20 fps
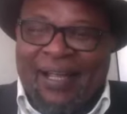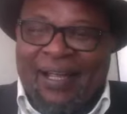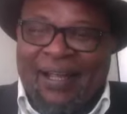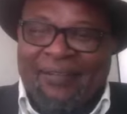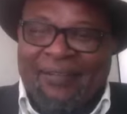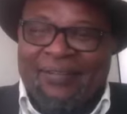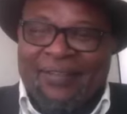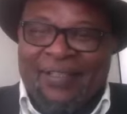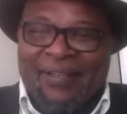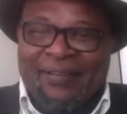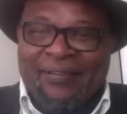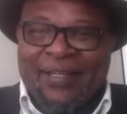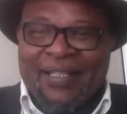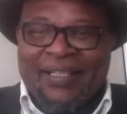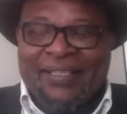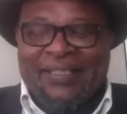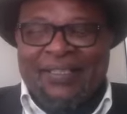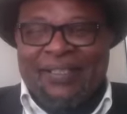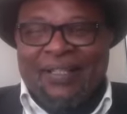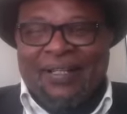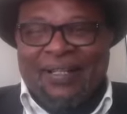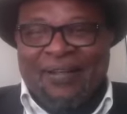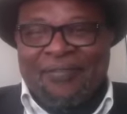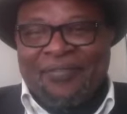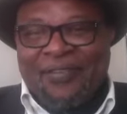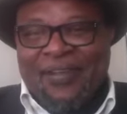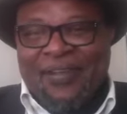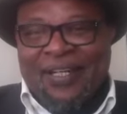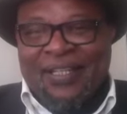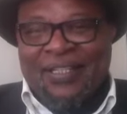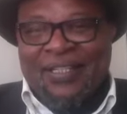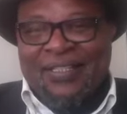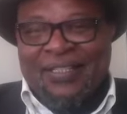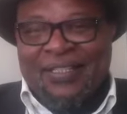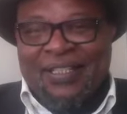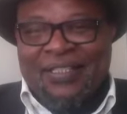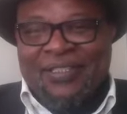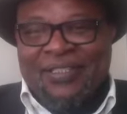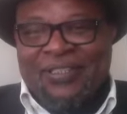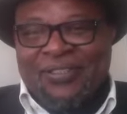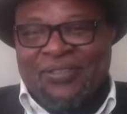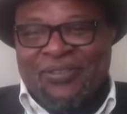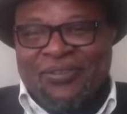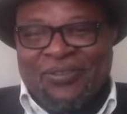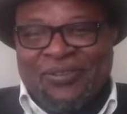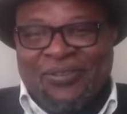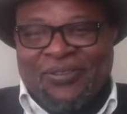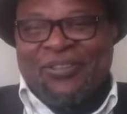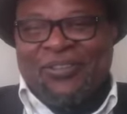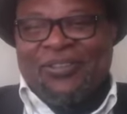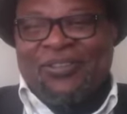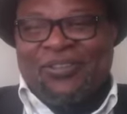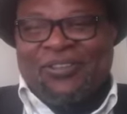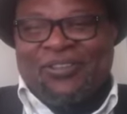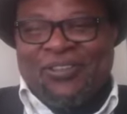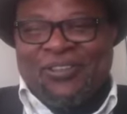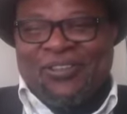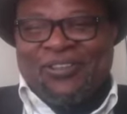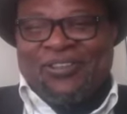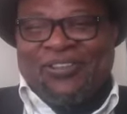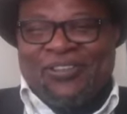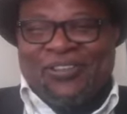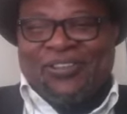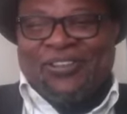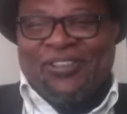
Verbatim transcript: I've never seen references to to, to, to,